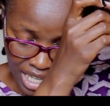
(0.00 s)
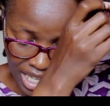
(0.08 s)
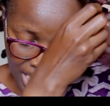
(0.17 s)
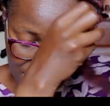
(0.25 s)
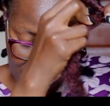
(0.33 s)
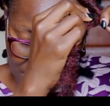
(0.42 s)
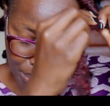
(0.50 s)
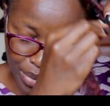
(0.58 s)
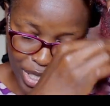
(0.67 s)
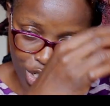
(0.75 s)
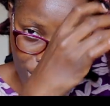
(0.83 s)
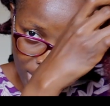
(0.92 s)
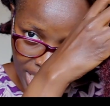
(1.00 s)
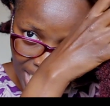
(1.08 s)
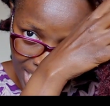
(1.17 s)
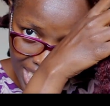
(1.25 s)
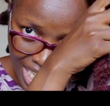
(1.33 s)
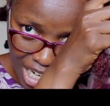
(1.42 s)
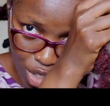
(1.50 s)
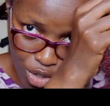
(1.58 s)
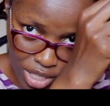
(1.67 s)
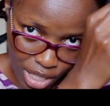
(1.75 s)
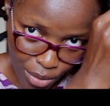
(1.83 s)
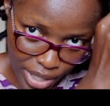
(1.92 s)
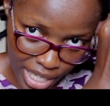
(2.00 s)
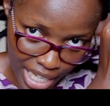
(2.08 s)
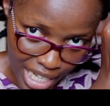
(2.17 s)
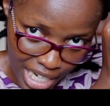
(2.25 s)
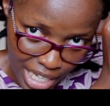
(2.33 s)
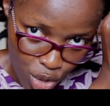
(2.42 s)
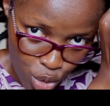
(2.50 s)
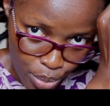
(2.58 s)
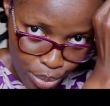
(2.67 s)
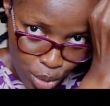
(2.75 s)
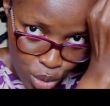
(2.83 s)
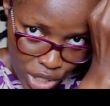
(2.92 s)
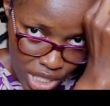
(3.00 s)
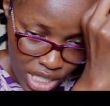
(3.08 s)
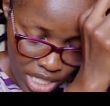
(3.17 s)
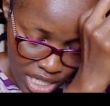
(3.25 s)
And periodically along the way, I like to push